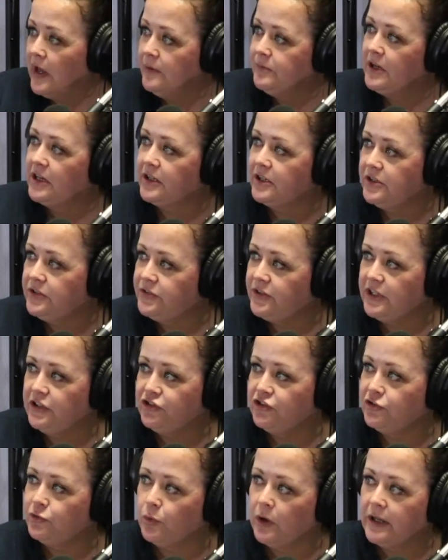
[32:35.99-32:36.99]
I'm not going to say
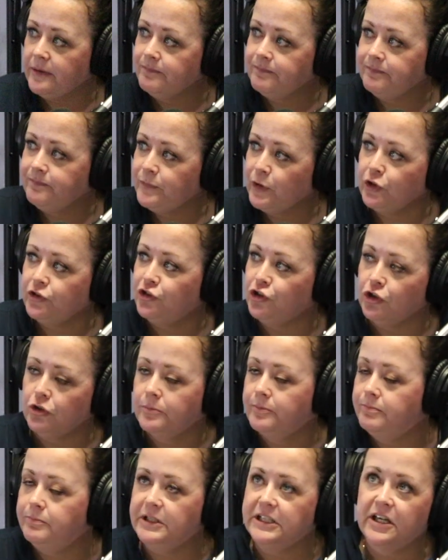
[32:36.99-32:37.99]
just one or
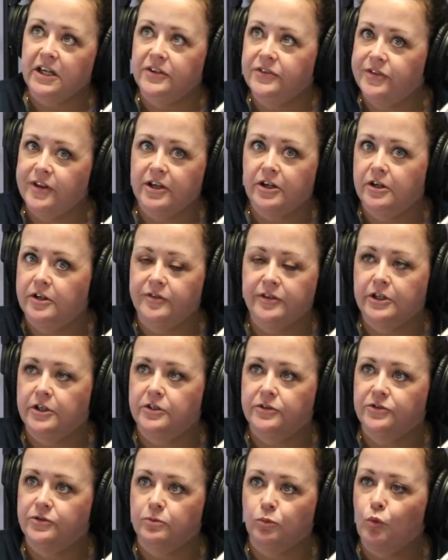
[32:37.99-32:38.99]
two, because
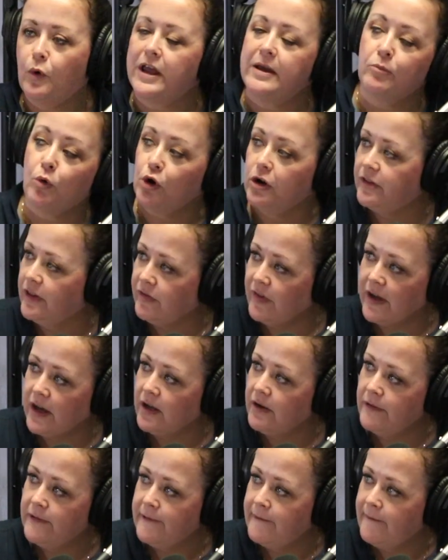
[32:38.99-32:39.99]
there's way more than that.